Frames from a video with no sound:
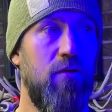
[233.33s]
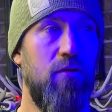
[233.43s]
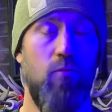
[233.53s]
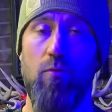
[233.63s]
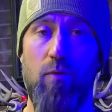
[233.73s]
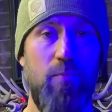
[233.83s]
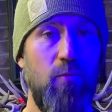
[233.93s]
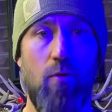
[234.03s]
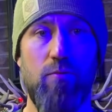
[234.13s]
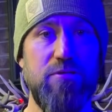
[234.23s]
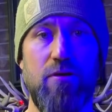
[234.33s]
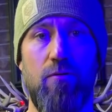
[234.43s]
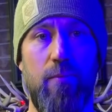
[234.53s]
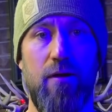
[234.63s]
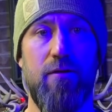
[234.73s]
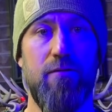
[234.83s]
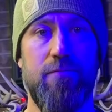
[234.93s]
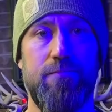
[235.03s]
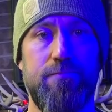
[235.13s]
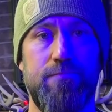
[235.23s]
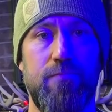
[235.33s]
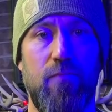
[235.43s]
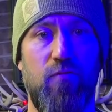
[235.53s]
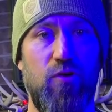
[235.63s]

we're reaping what we sow, America. For